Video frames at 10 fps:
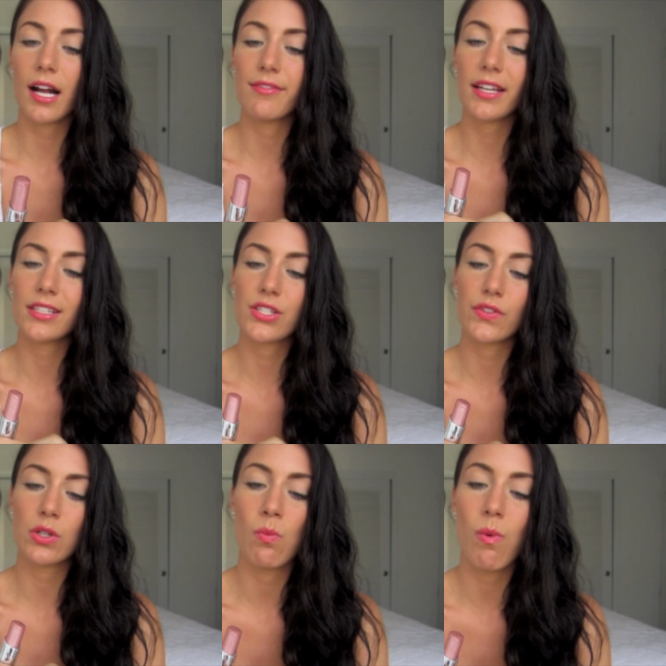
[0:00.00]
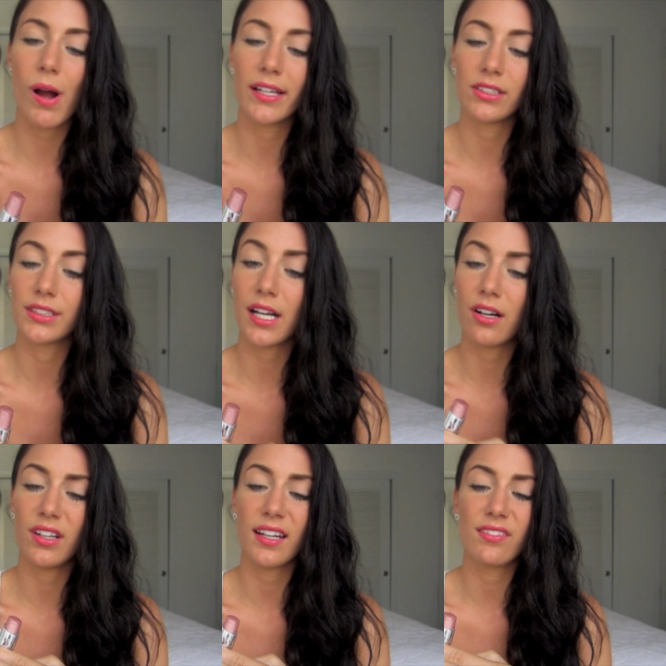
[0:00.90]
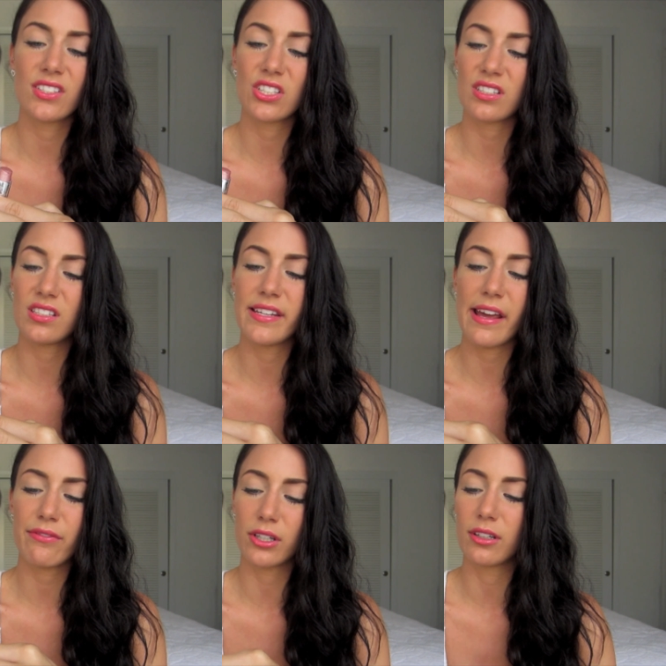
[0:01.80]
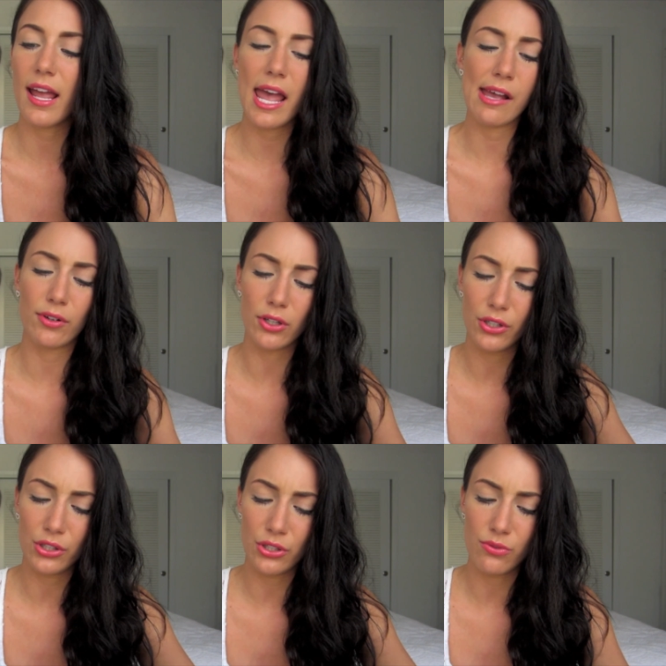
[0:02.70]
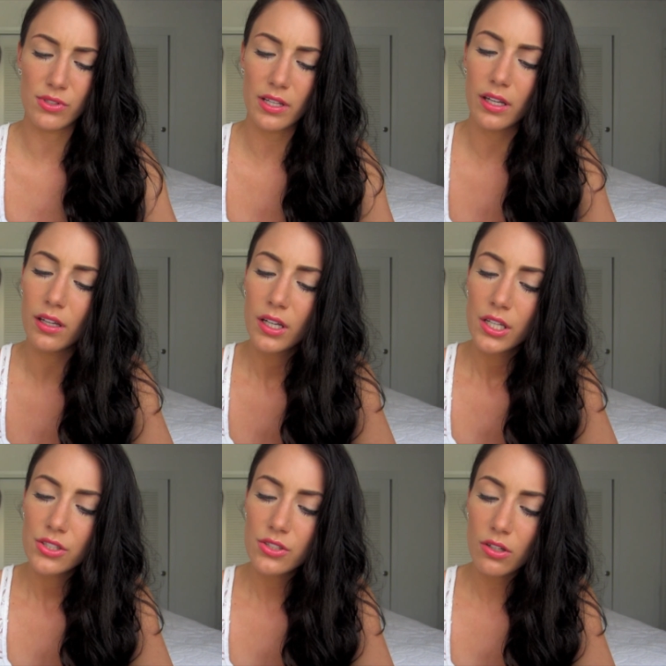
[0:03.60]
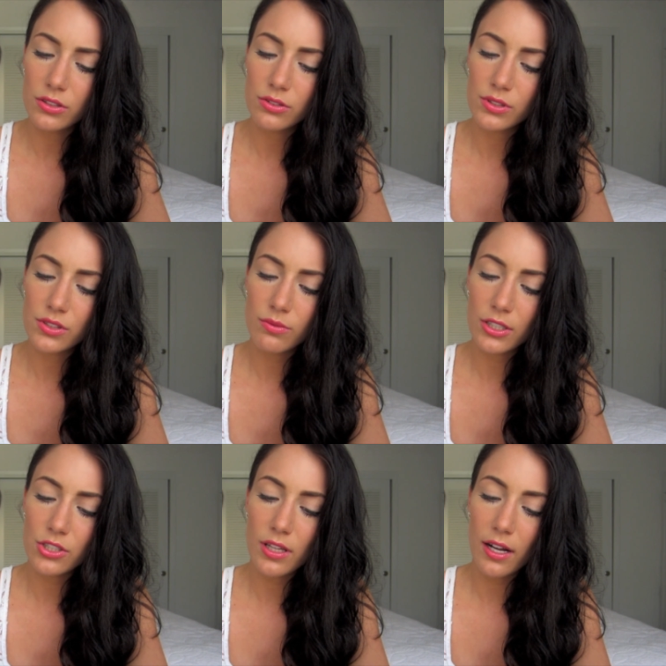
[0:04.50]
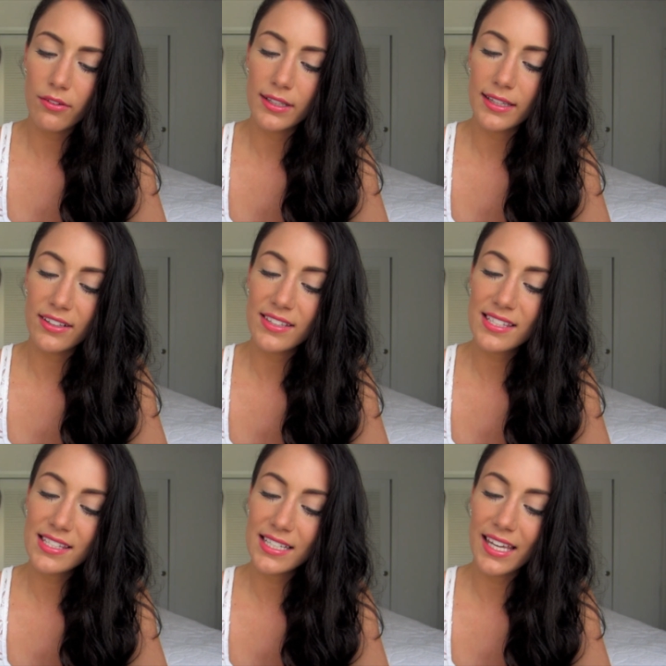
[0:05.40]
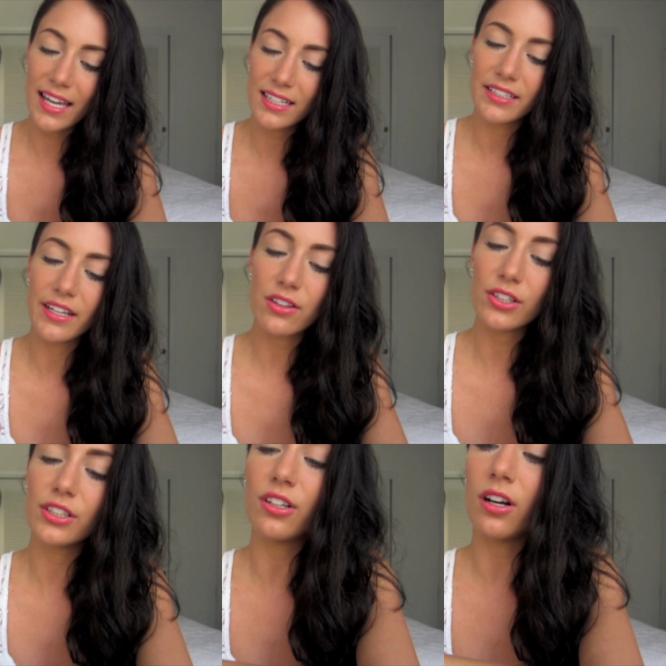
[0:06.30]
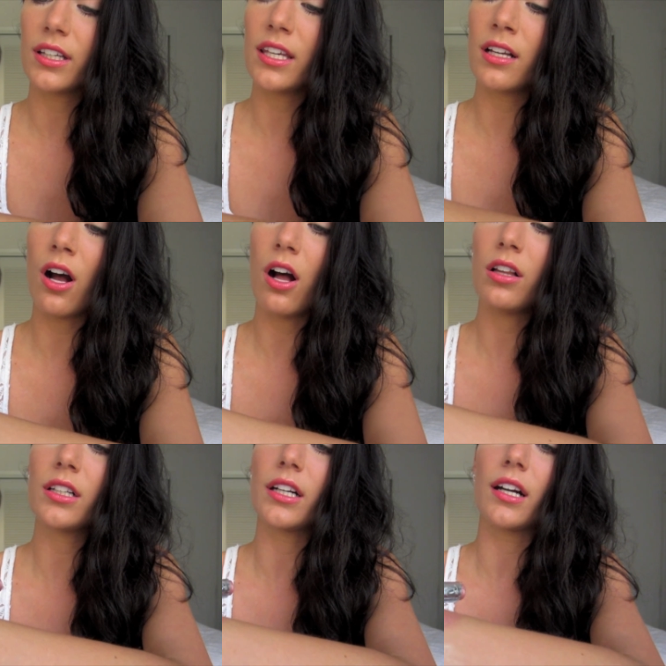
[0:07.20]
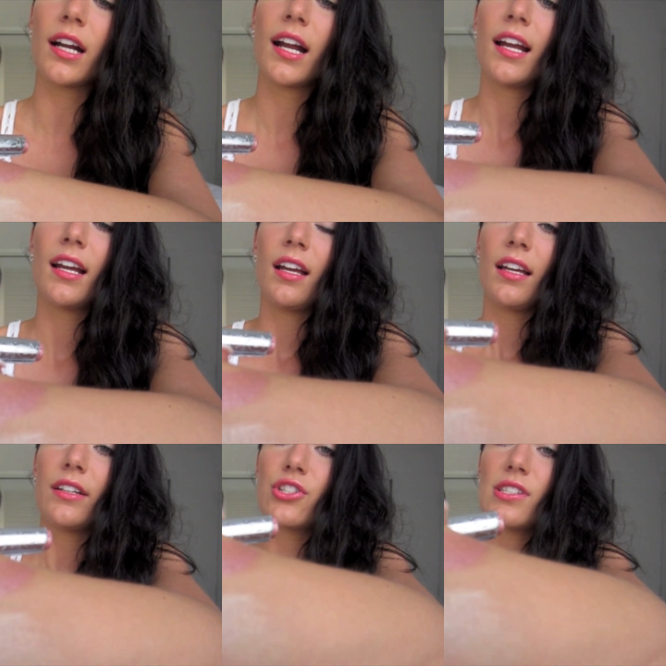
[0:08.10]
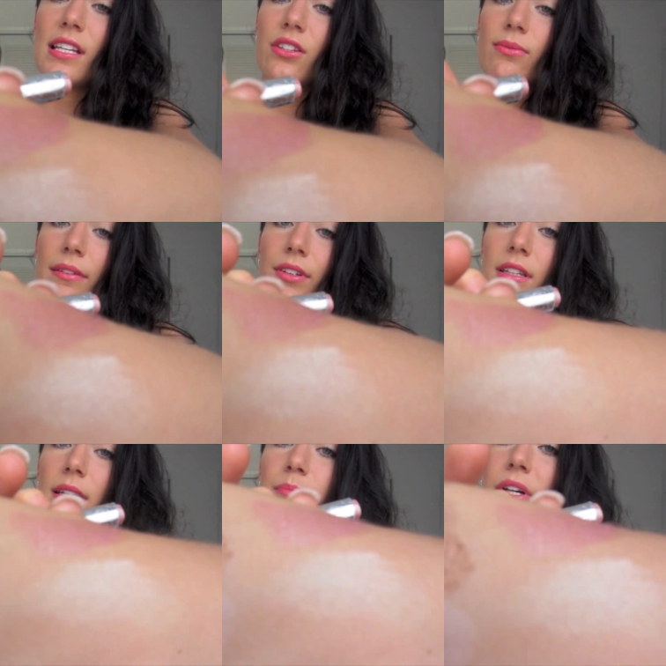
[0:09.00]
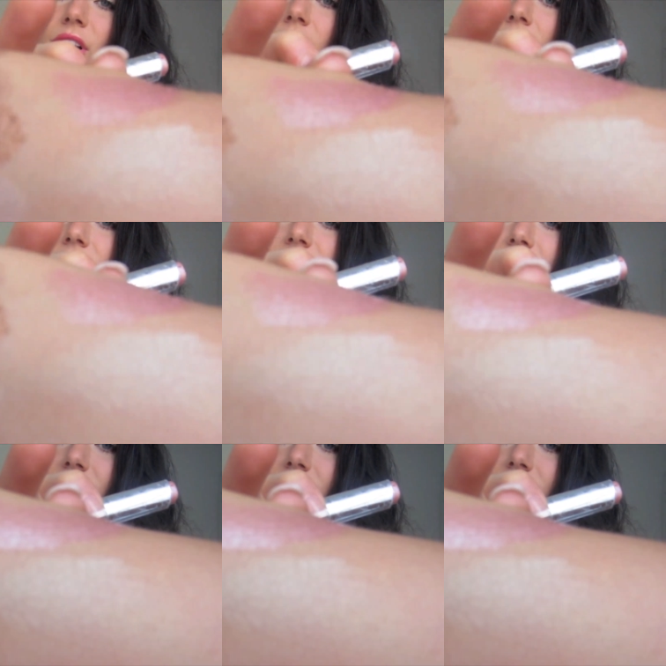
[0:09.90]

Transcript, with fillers: I've had this for a while now, and I just never ever use it. So I'll do a swatch of that right there. This is, again, another gunky color. Just like the Revlon lip butter, how I said